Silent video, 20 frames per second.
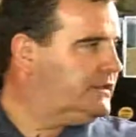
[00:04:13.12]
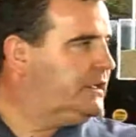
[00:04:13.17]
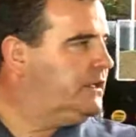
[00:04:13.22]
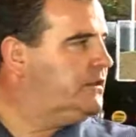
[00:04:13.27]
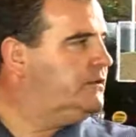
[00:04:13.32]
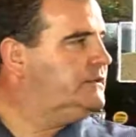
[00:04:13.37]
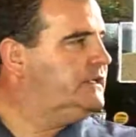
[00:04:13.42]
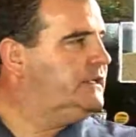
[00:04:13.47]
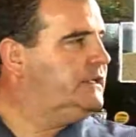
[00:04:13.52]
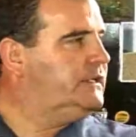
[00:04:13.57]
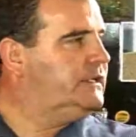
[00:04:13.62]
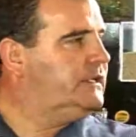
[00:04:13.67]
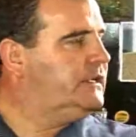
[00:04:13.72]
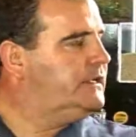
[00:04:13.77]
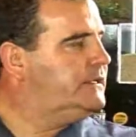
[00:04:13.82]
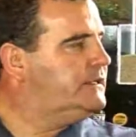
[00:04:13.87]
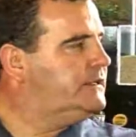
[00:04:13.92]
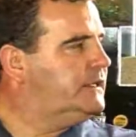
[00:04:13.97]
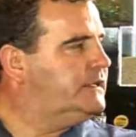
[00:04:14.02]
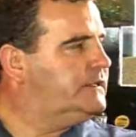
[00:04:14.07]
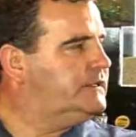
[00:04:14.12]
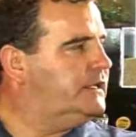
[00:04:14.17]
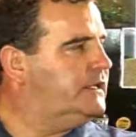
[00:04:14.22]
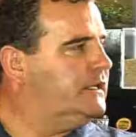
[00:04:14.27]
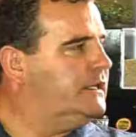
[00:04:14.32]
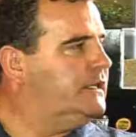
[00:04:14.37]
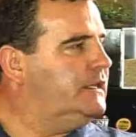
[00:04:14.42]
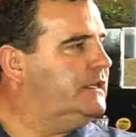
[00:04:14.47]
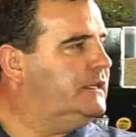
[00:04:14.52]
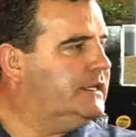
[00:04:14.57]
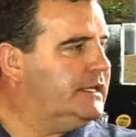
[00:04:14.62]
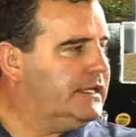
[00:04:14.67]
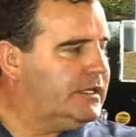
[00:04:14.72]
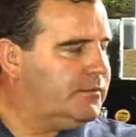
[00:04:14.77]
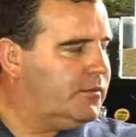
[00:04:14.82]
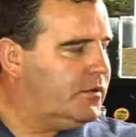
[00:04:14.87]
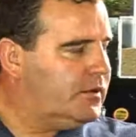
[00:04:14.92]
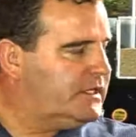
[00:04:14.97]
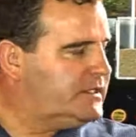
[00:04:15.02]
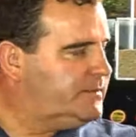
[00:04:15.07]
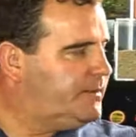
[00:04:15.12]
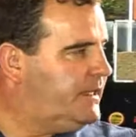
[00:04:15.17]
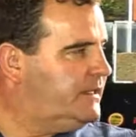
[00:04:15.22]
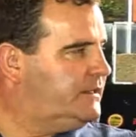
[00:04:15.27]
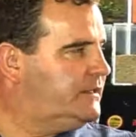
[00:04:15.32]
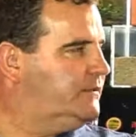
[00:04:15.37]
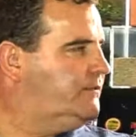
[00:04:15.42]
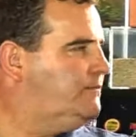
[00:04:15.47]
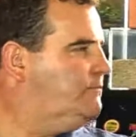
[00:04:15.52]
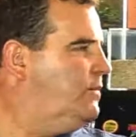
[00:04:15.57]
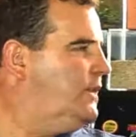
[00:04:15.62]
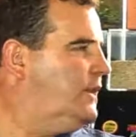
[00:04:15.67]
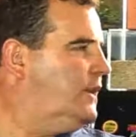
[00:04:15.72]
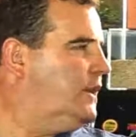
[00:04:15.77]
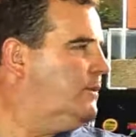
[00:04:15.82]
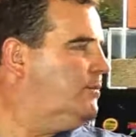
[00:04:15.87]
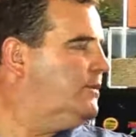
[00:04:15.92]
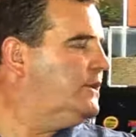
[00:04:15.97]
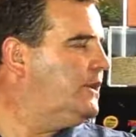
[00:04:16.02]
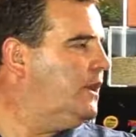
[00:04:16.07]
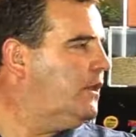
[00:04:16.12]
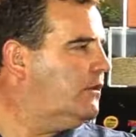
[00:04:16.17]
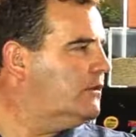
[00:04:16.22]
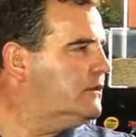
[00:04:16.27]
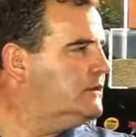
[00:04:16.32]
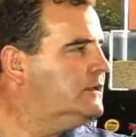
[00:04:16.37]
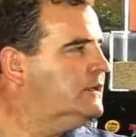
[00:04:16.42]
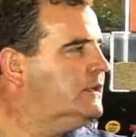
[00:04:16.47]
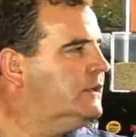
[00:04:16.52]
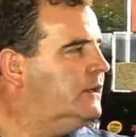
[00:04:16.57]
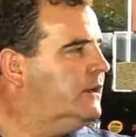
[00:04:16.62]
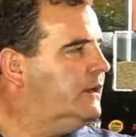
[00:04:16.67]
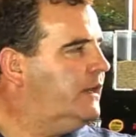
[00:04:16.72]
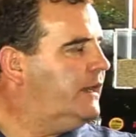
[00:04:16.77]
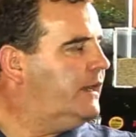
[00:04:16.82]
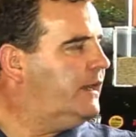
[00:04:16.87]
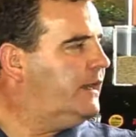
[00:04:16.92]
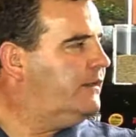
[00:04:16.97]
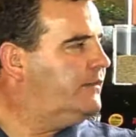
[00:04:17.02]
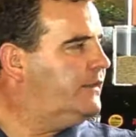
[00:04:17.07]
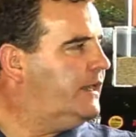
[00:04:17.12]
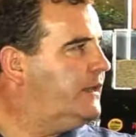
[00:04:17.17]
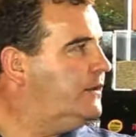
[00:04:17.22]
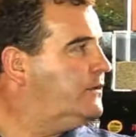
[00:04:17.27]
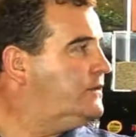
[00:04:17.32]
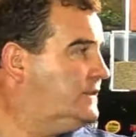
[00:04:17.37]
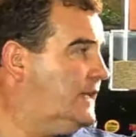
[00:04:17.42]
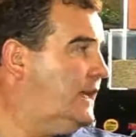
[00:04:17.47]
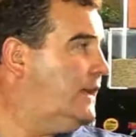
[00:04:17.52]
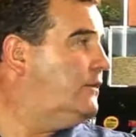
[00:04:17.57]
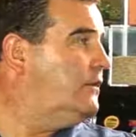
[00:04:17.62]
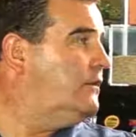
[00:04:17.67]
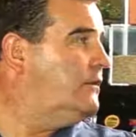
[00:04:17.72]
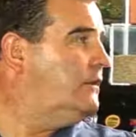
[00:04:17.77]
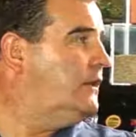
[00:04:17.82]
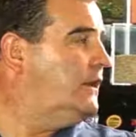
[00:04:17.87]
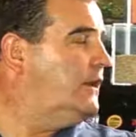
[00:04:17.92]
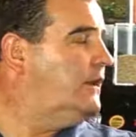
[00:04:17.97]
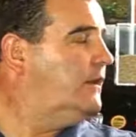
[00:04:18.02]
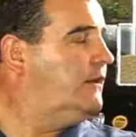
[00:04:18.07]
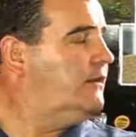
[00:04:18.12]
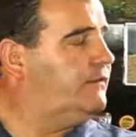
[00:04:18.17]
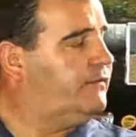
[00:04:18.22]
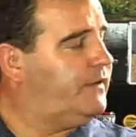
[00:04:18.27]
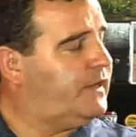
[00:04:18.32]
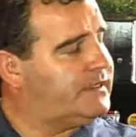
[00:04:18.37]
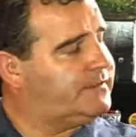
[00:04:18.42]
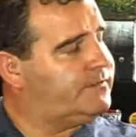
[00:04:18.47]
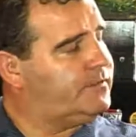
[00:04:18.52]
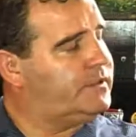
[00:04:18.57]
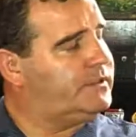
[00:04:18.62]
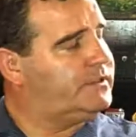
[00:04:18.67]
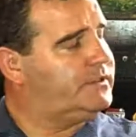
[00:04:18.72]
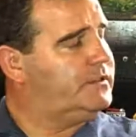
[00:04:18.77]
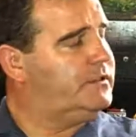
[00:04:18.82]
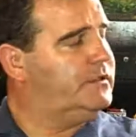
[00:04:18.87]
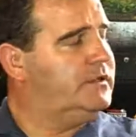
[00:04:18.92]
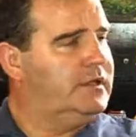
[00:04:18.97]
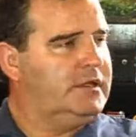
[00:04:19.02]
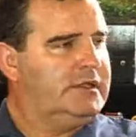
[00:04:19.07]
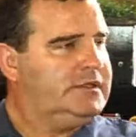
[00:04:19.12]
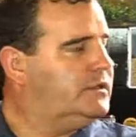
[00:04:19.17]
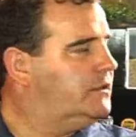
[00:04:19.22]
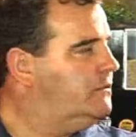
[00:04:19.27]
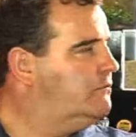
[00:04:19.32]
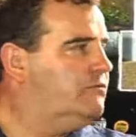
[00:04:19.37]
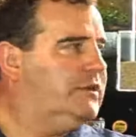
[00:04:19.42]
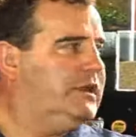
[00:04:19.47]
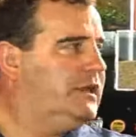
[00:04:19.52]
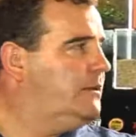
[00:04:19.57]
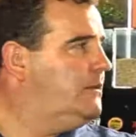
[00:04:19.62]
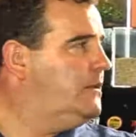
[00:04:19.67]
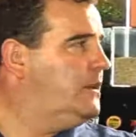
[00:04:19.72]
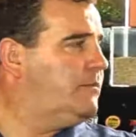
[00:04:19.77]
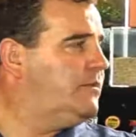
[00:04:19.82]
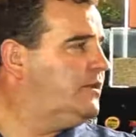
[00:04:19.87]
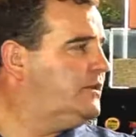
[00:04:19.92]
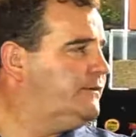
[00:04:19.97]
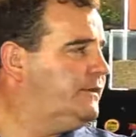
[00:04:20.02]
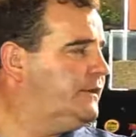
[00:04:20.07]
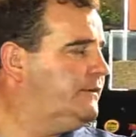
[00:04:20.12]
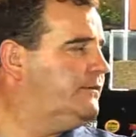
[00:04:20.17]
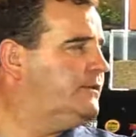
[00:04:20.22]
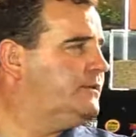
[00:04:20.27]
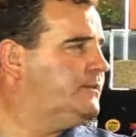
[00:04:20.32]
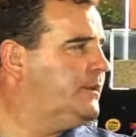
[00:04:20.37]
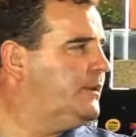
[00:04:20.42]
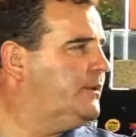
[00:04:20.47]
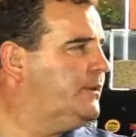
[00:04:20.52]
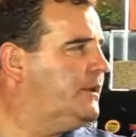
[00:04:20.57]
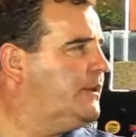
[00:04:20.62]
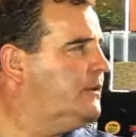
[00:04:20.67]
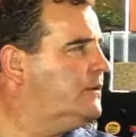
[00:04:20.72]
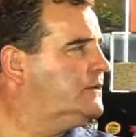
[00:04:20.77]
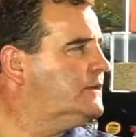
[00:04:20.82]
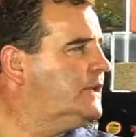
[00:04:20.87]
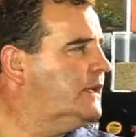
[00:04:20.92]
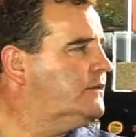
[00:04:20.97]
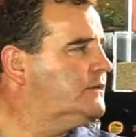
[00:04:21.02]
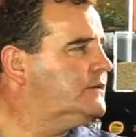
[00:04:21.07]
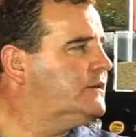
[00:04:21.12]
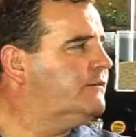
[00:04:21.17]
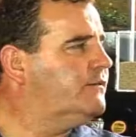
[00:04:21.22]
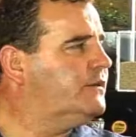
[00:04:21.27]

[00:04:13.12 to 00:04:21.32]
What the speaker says: that goes into this, it's a little more expensive by a couple of dollars than a standard Flash Voyager. So really not much of a difference between our standard stuff.